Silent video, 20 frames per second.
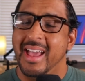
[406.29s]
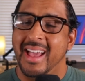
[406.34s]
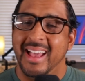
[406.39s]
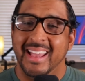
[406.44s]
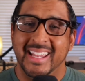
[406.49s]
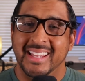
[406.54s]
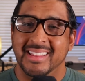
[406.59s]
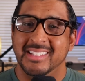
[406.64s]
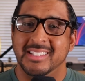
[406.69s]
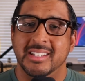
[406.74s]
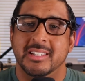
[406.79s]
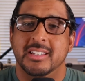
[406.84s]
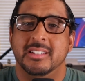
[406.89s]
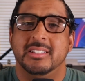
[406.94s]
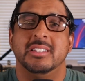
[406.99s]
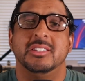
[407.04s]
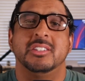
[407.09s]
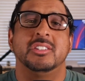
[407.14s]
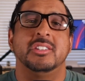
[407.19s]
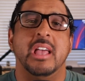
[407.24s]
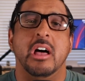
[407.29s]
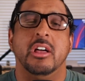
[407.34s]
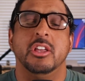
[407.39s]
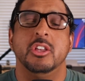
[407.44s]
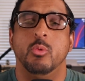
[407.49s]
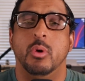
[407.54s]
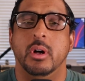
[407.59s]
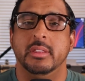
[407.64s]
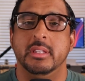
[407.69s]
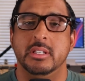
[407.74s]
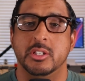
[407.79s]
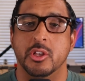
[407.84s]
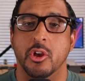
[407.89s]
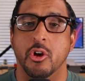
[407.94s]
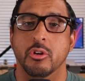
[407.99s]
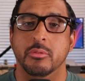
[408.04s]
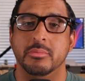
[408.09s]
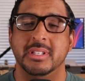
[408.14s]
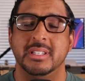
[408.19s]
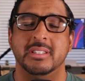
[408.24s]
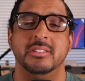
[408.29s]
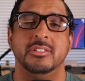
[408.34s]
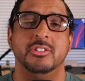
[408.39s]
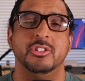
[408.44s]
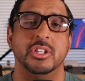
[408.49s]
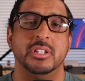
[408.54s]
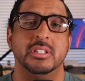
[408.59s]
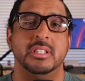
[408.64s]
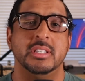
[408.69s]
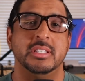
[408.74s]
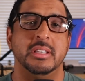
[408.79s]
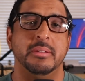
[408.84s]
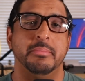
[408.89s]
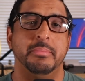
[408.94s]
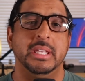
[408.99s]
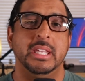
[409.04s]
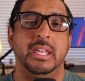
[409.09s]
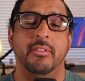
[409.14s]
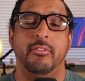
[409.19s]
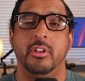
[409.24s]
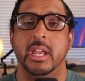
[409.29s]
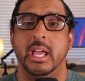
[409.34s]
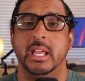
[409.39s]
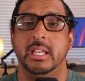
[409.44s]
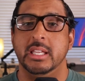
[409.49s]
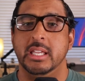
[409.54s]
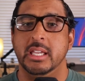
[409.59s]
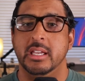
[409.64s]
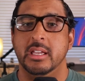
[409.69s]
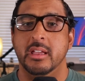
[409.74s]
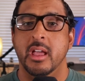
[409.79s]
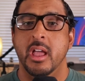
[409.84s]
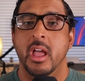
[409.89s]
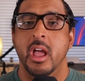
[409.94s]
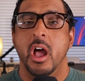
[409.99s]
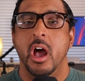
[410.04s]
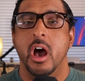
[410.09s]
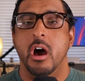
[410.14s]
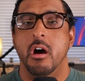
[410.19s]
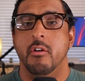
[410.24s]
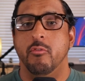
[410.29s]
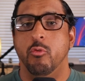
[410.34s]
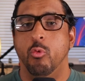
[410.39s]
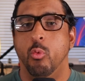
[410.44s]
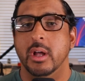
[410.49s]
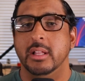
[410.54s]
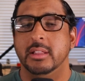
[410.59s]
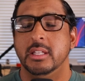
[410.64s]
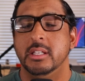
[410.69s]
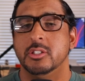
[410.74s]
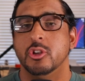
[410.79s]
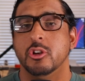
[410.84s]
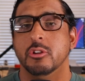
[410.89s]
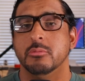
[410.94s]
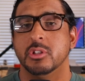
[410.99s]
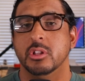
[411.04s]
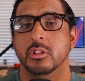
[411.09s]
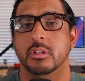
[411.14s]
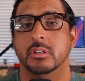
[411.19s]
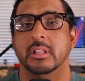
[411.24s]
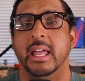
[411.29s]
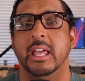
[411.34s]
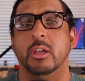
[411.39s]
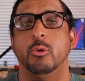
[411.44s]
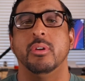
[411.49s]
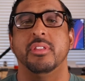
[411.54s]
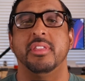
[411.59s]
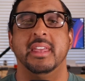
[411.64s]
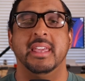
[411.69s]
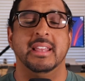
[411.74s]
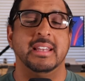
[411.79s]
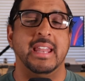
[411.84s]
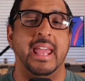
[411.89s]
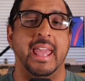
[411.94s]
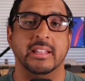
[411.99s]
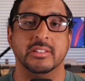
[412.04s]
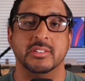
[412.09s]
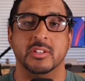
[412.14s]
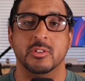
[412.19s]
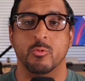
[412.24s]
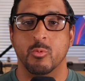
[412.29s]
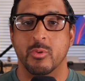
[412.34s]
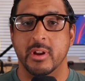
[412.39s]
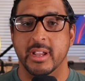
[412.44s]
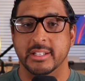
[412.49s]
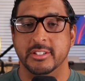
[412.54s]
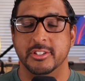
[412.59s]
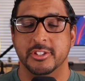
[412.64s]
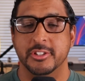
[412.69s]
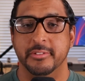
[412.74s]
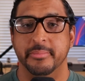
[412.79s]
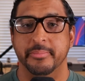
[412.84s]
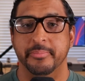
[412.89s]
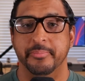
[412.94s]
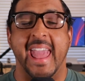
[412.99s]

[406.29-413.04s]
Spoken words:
Again, this isn't to sell you on these homes. This is just to simply give you an idea of what these homes look like within Hanson Ridge.